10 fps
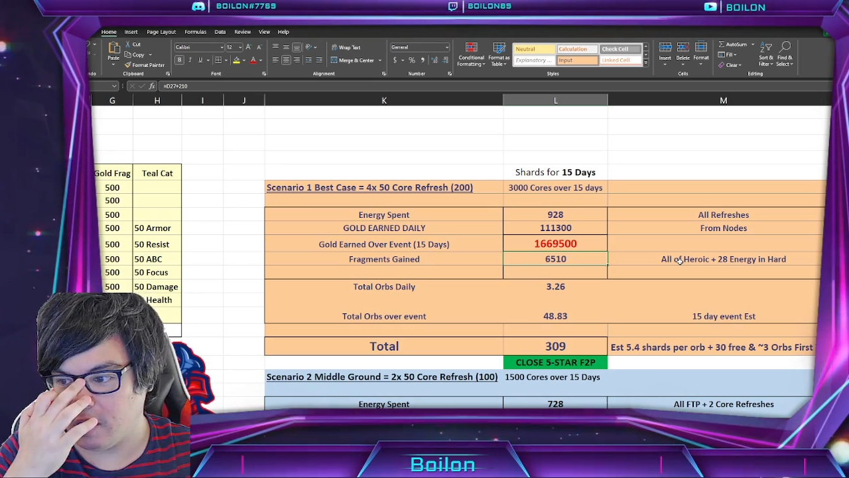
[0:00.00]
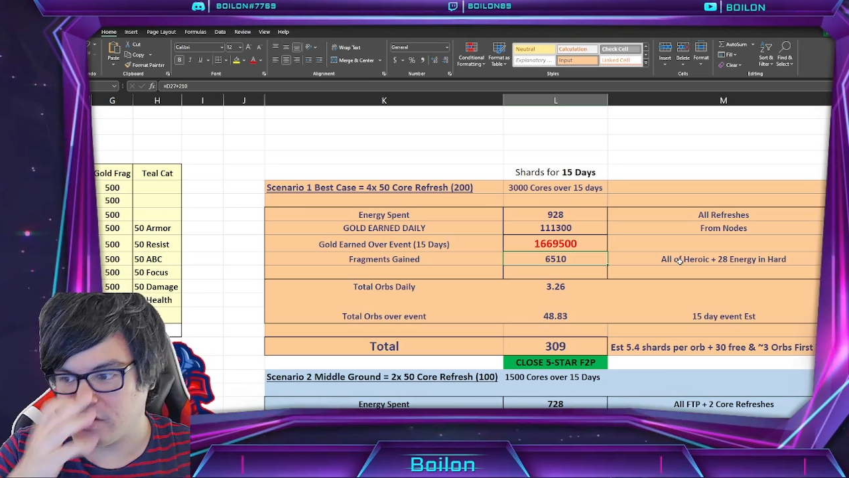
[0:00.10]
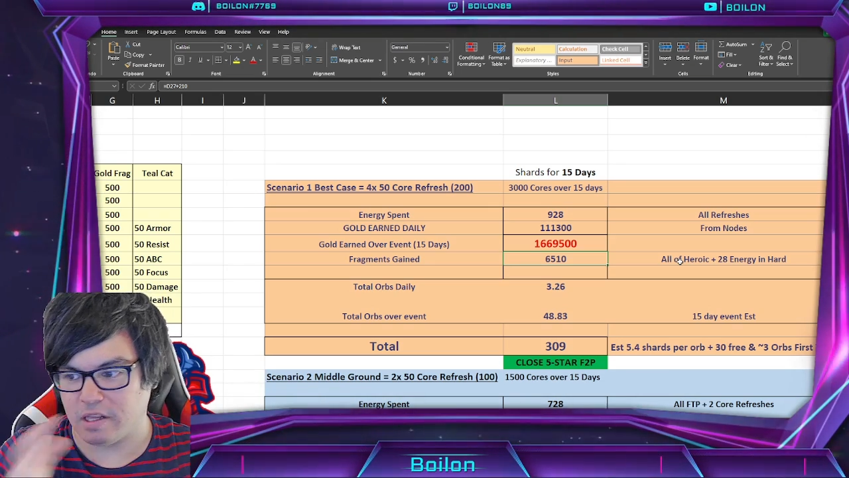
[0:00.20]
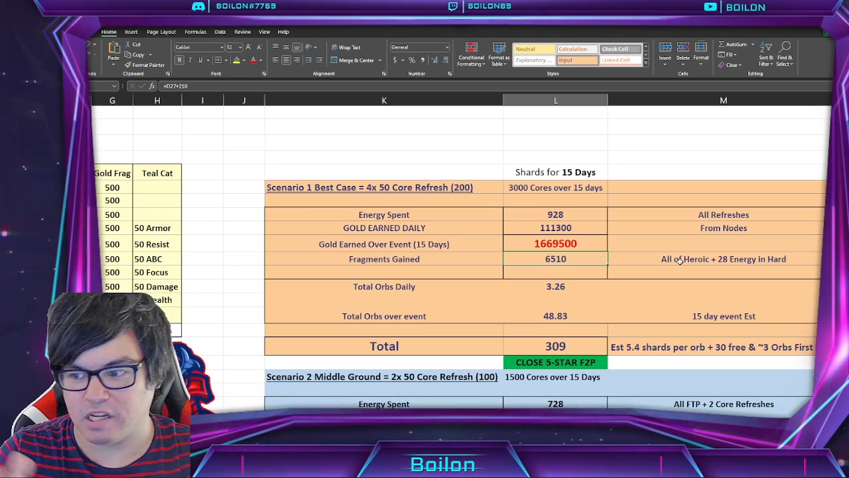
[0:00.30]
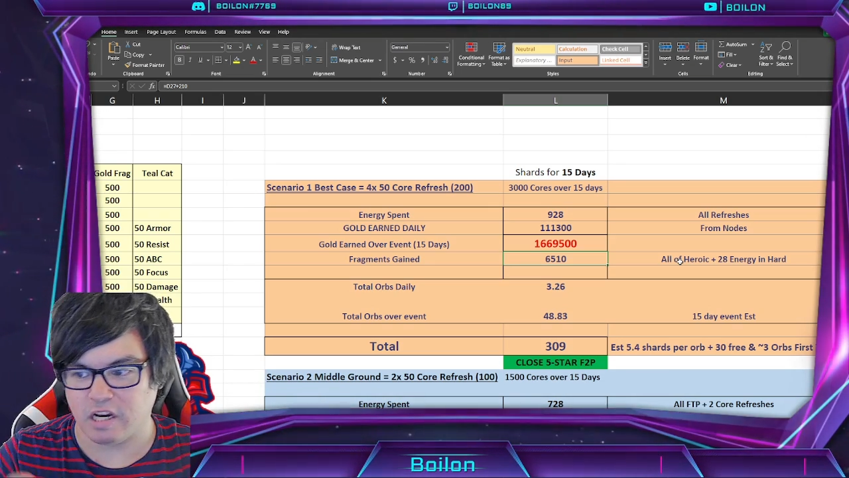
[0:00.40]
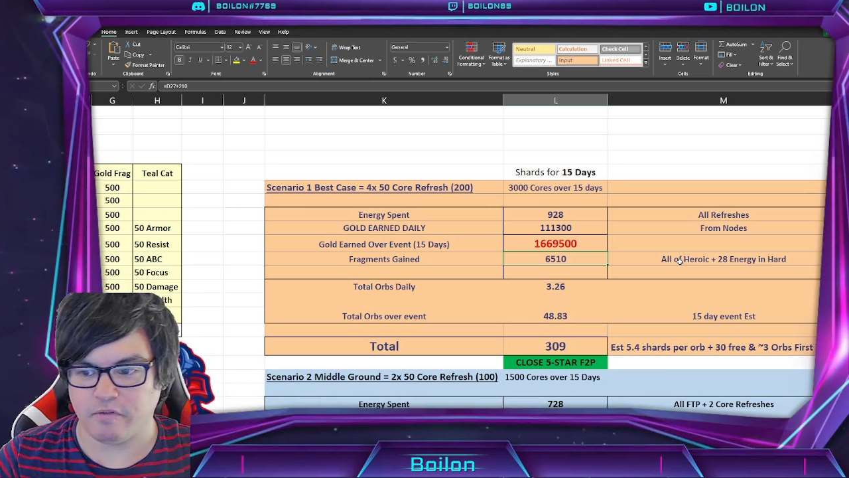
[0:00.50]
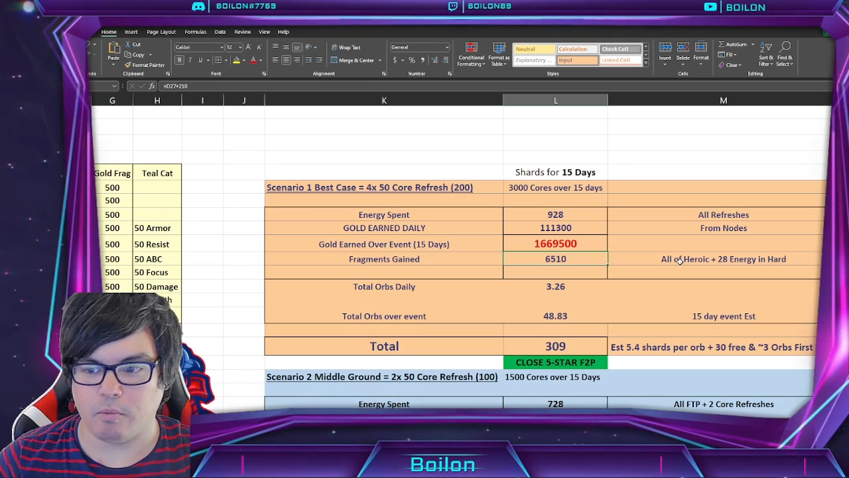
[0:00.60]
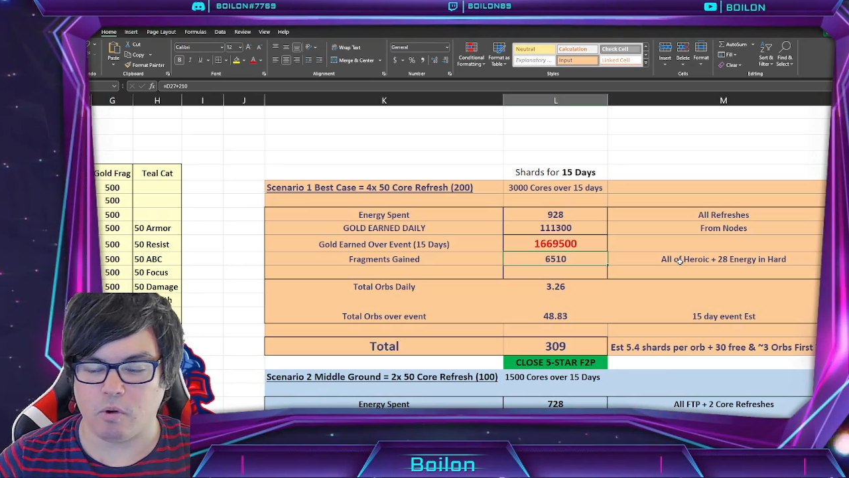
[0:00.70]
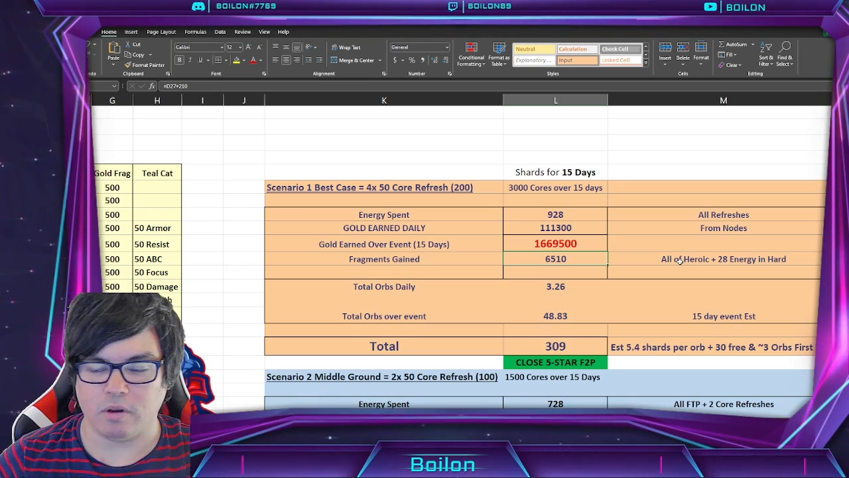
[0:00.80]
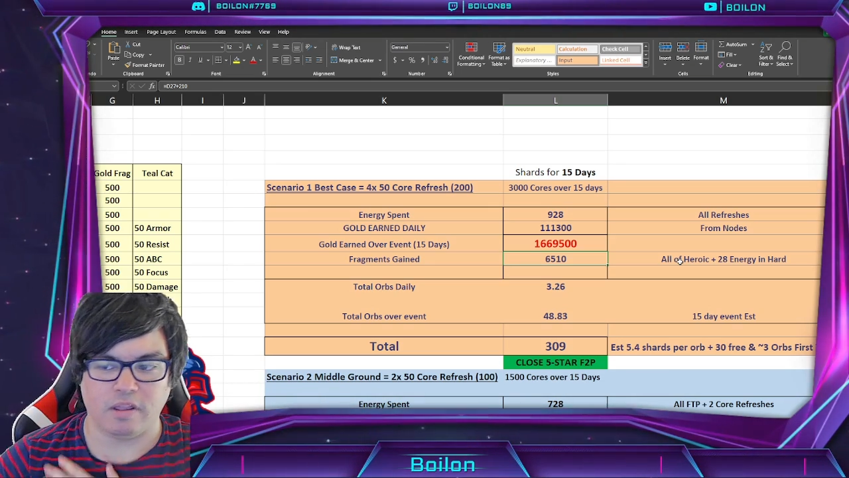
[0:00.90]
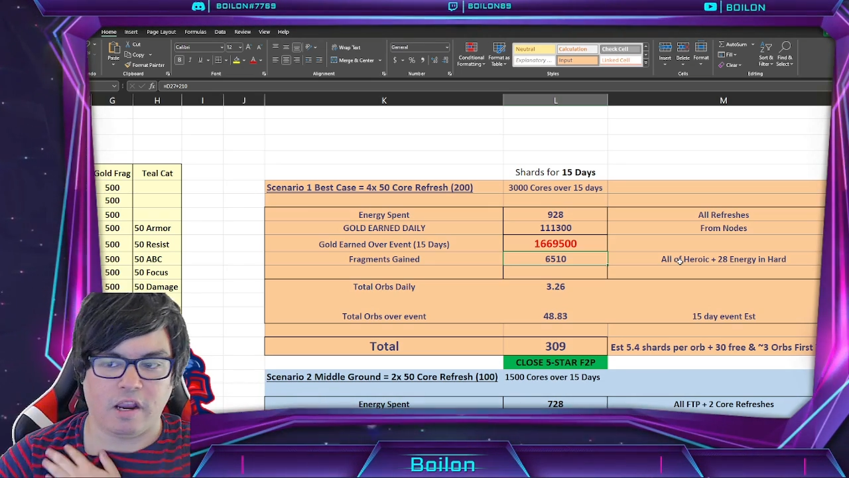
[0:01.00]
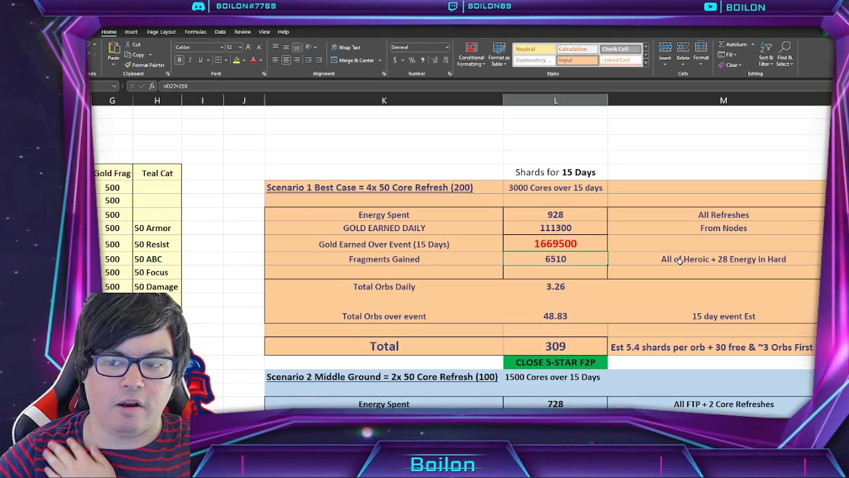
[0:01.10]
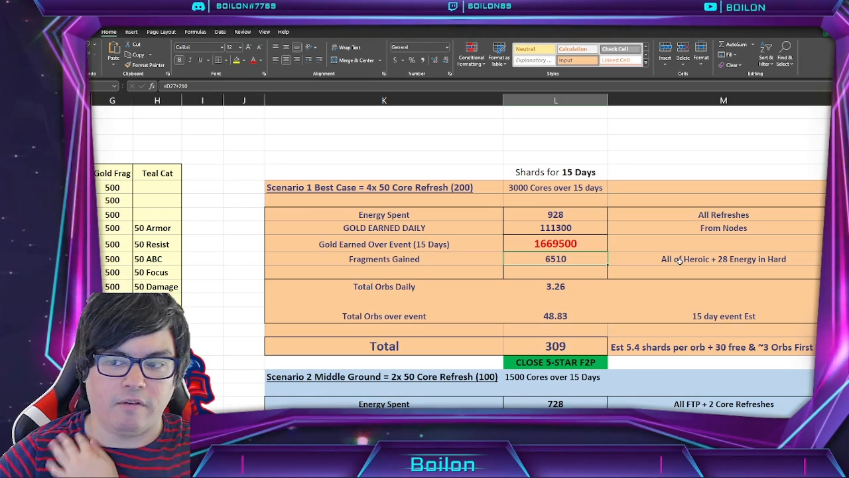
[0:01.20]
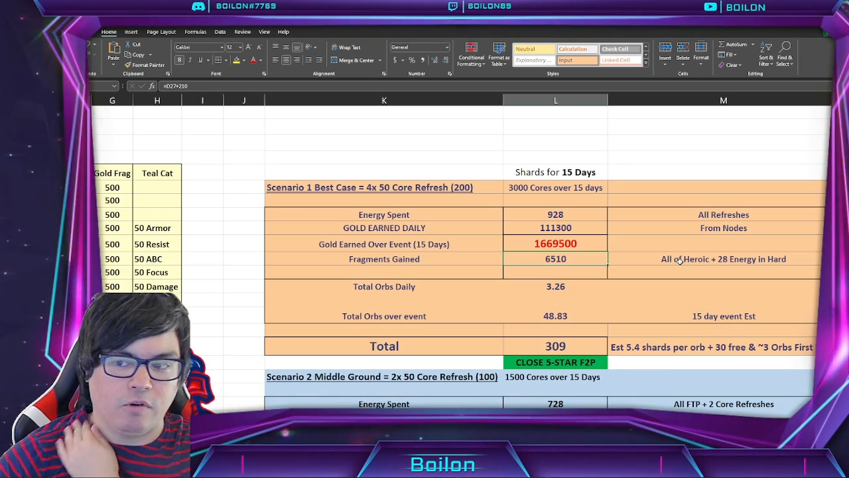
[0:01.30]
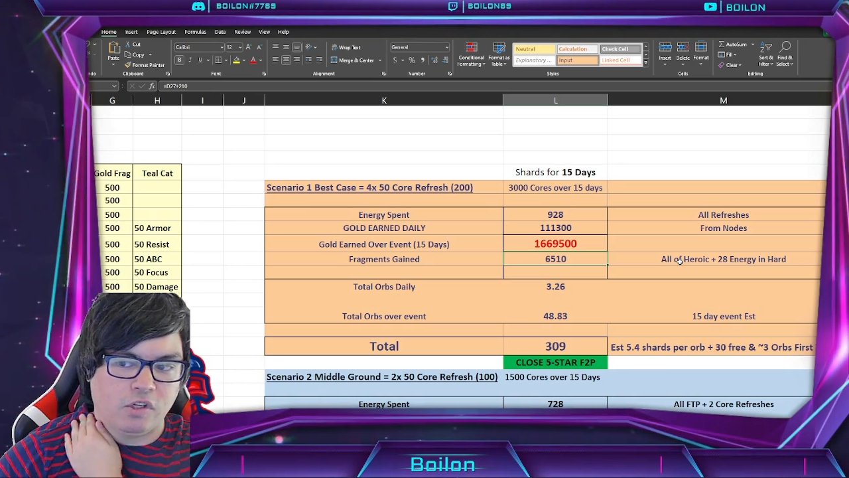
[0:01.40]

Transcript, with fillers: So that's kind of important there if